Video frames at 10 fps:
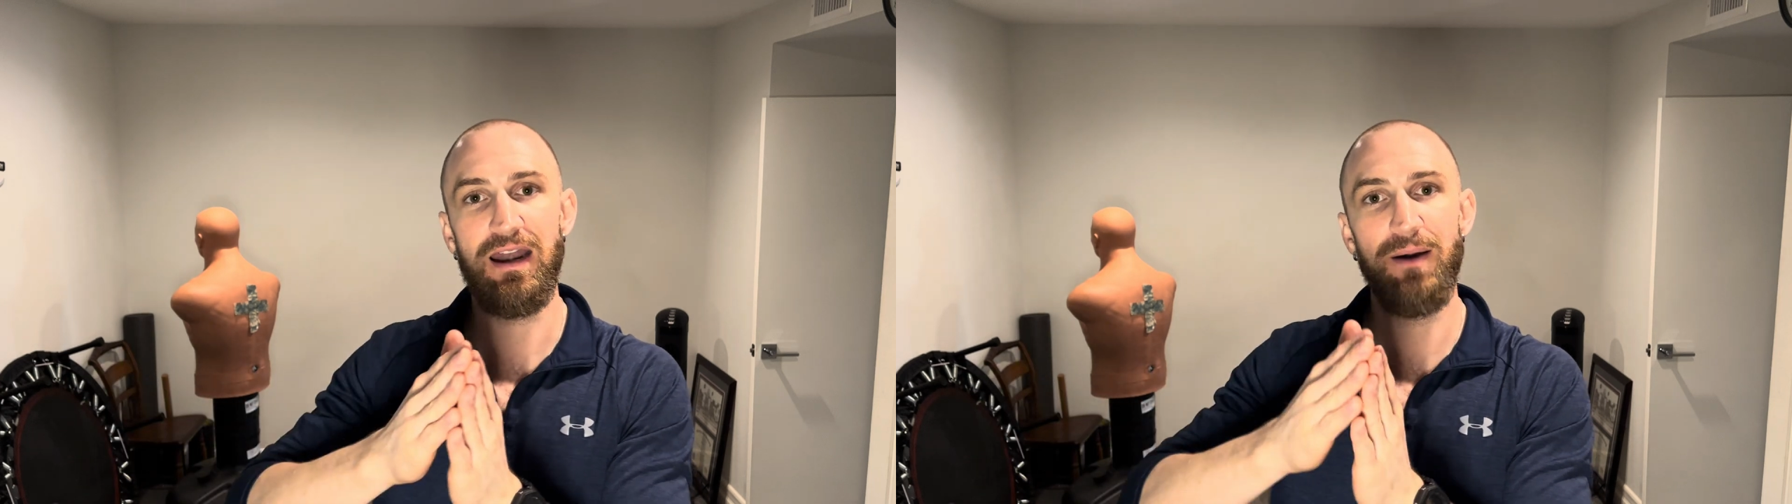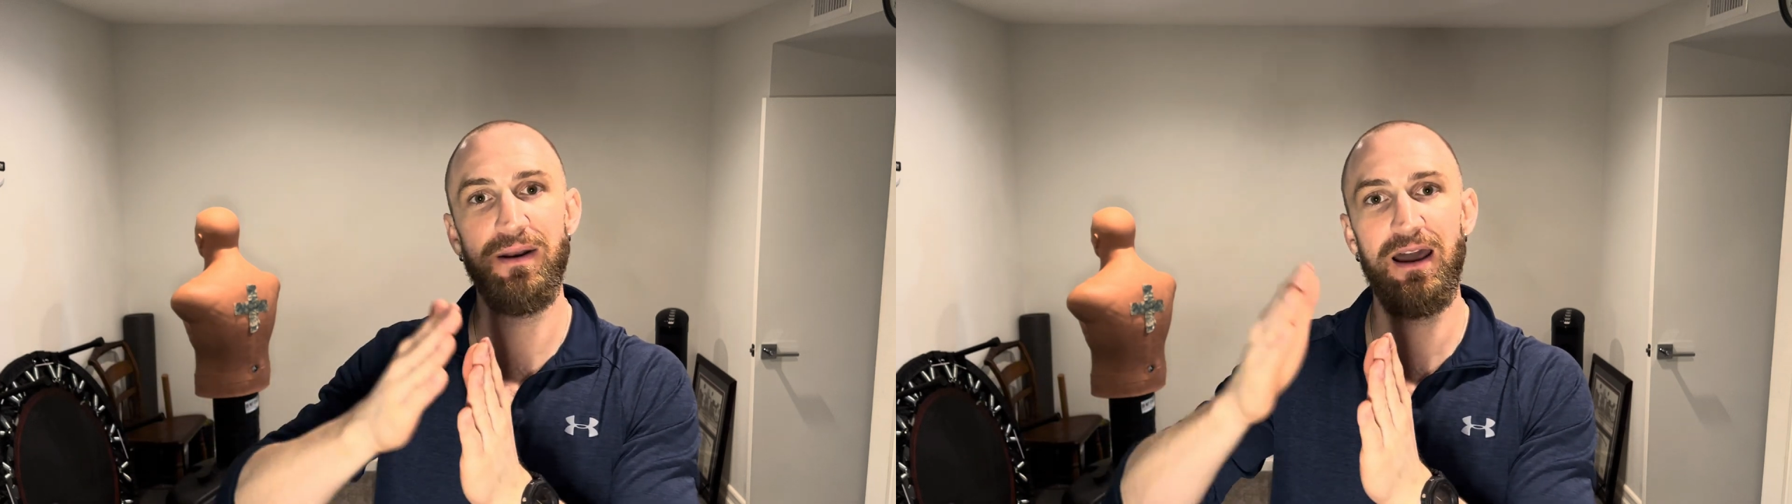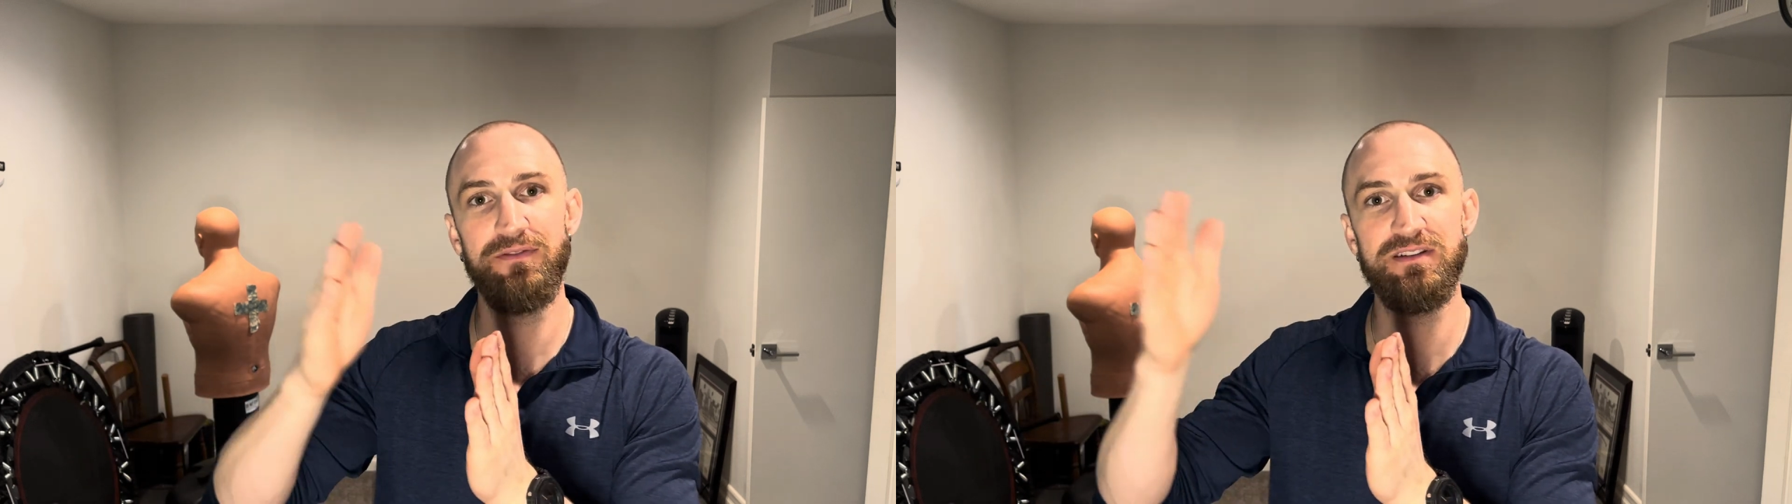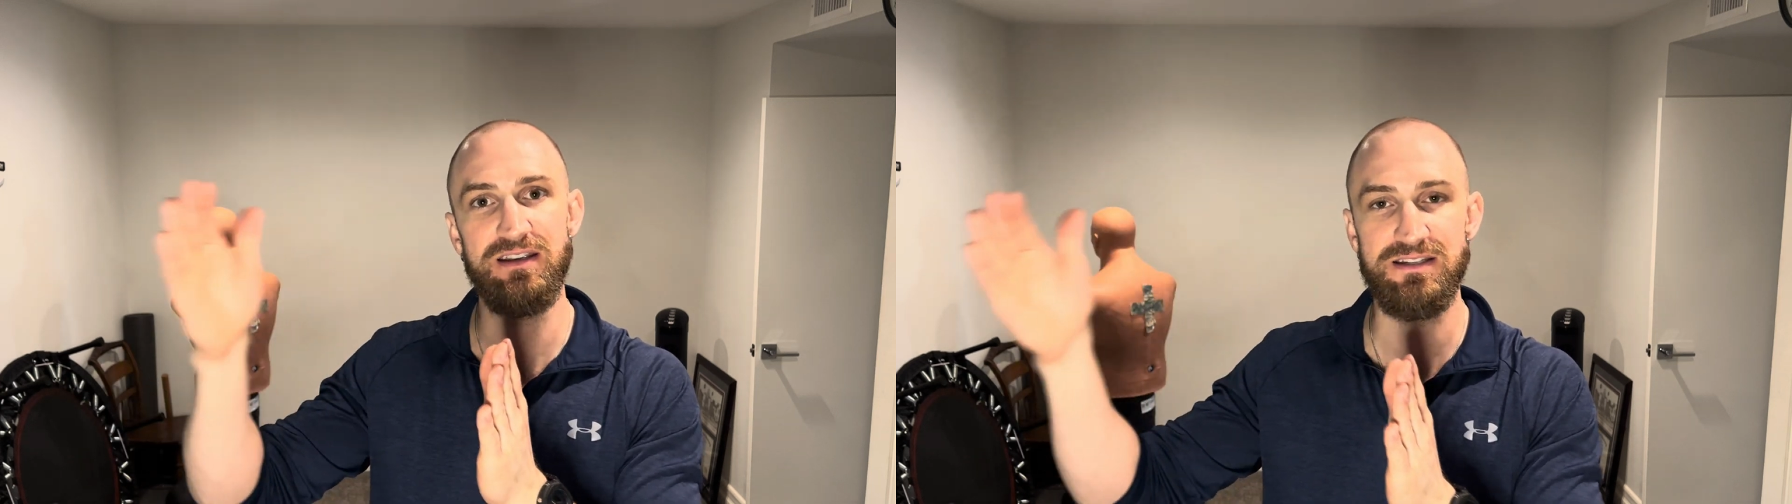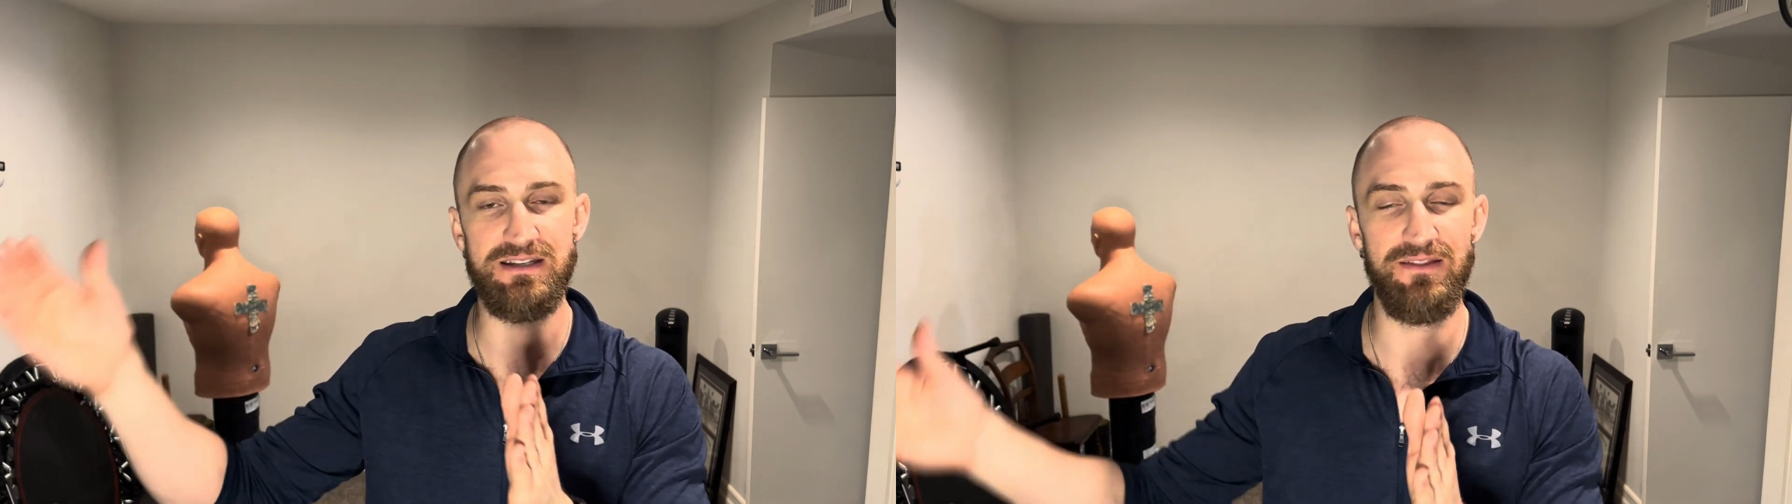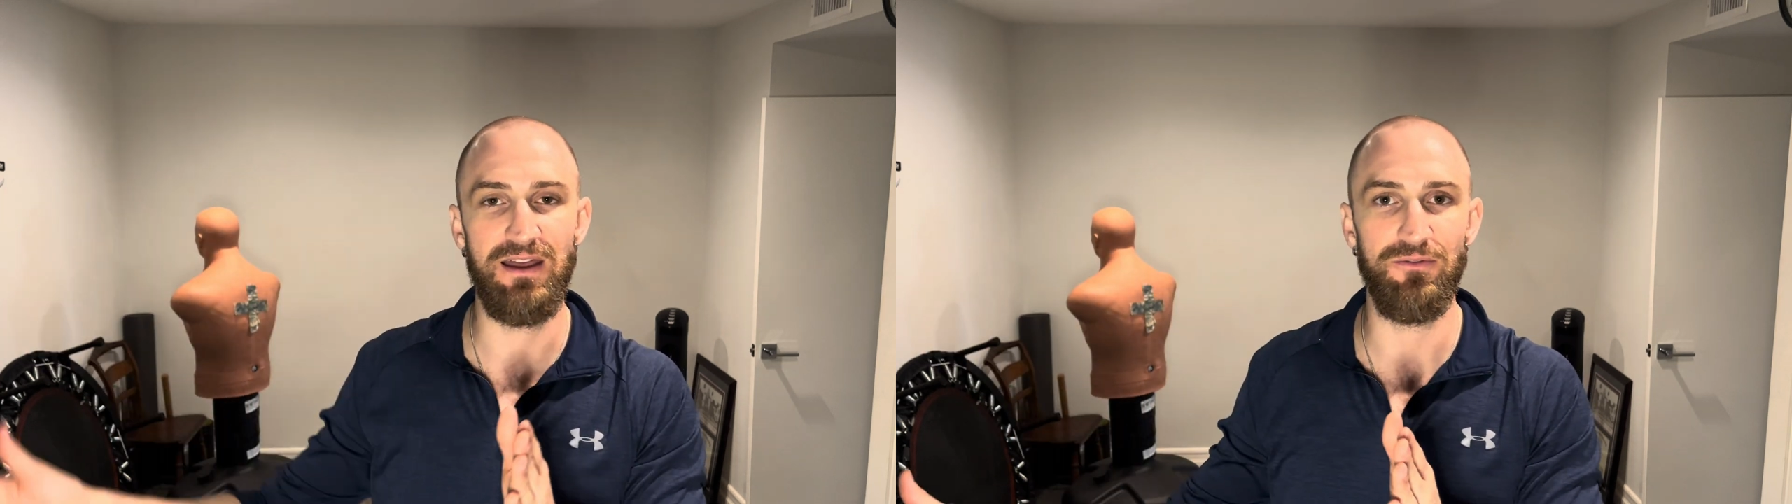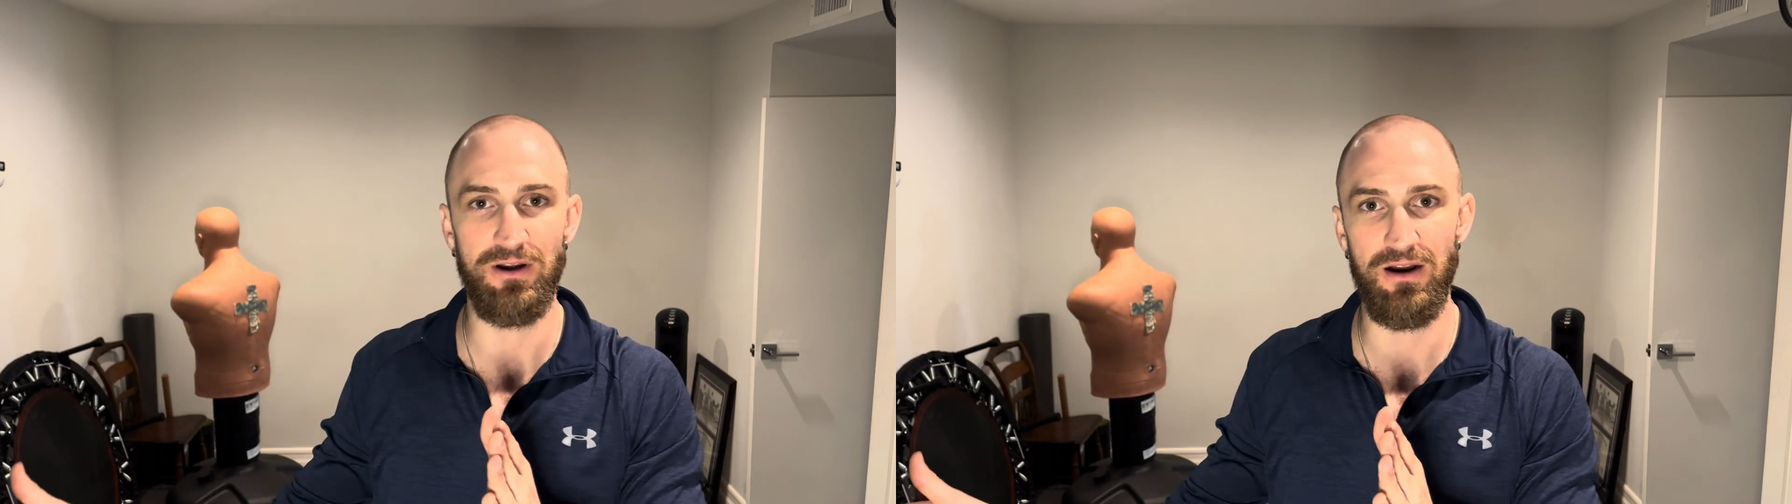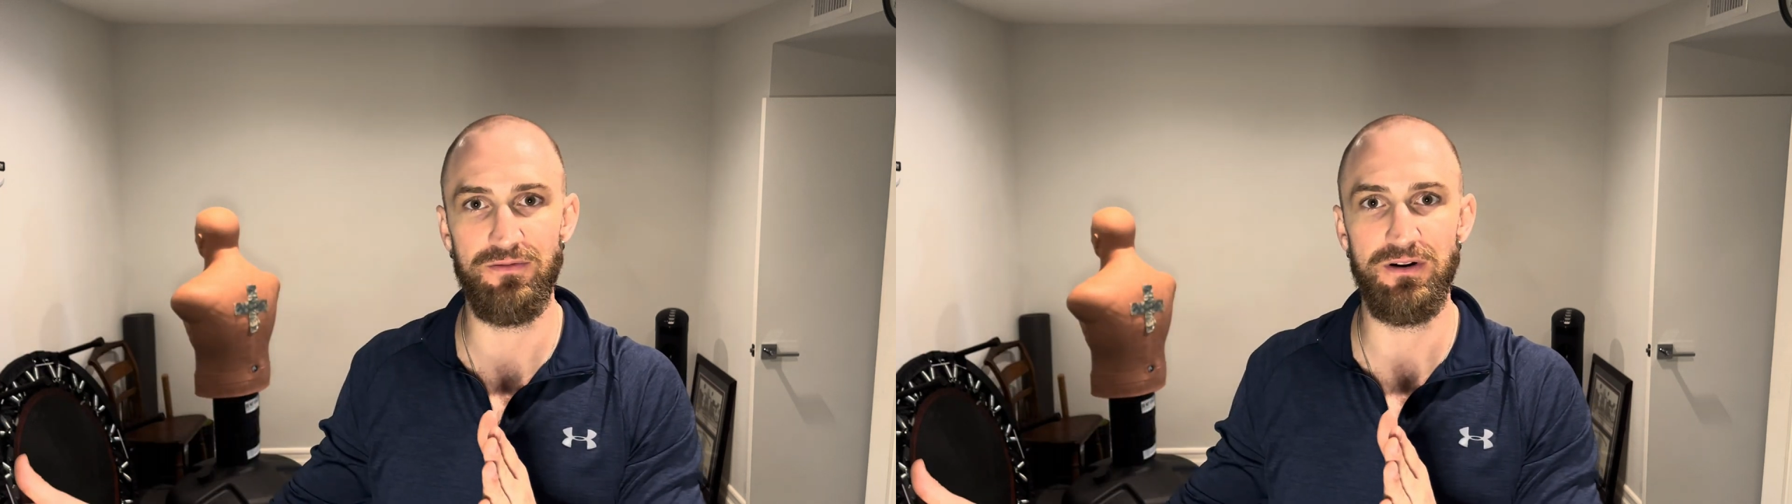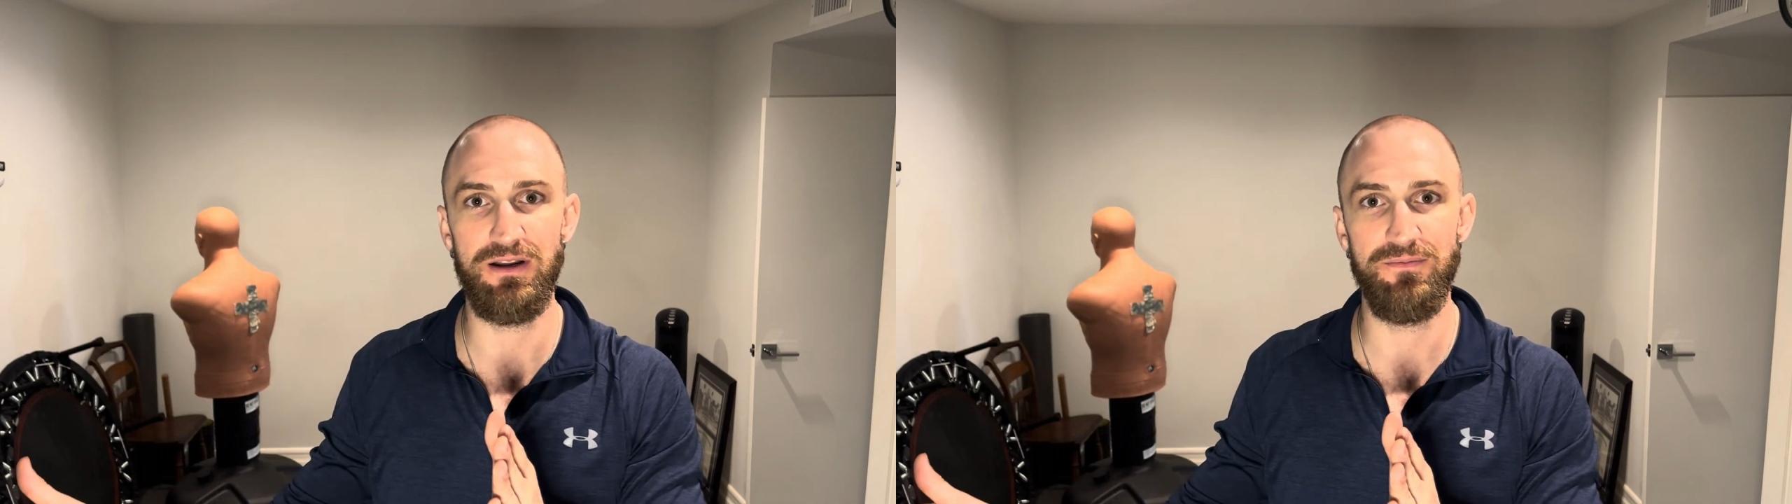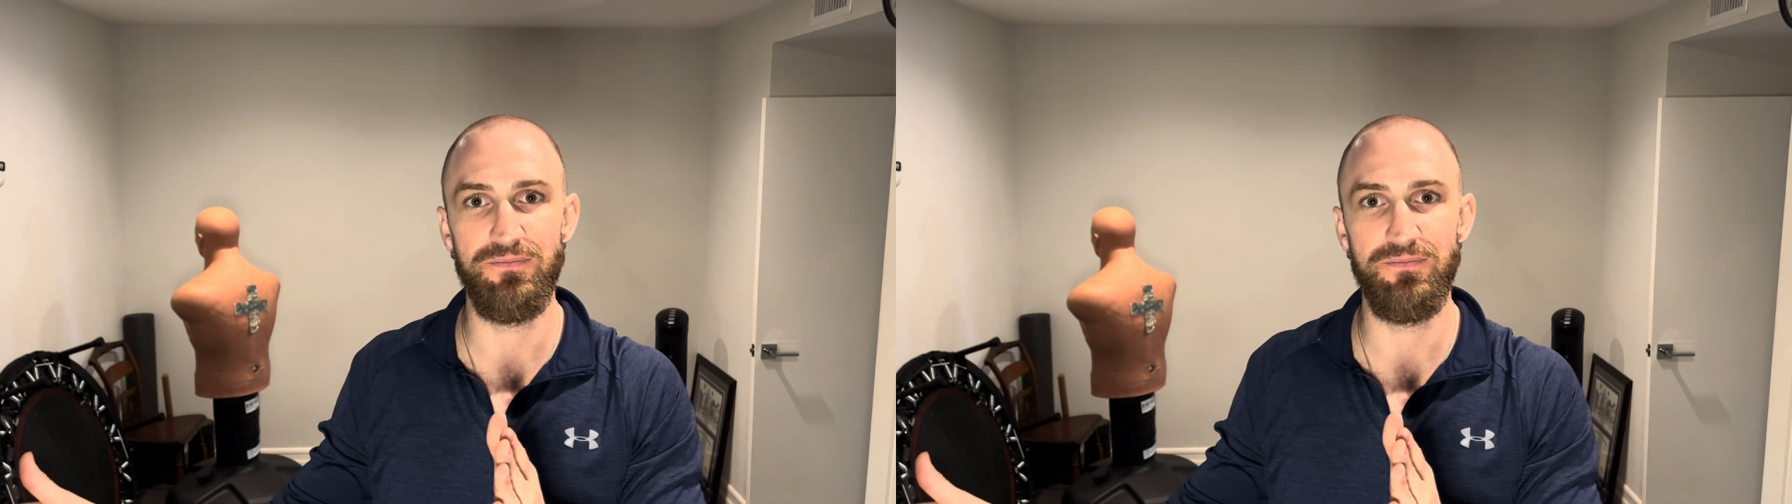and I'm going to have to extend that recovery.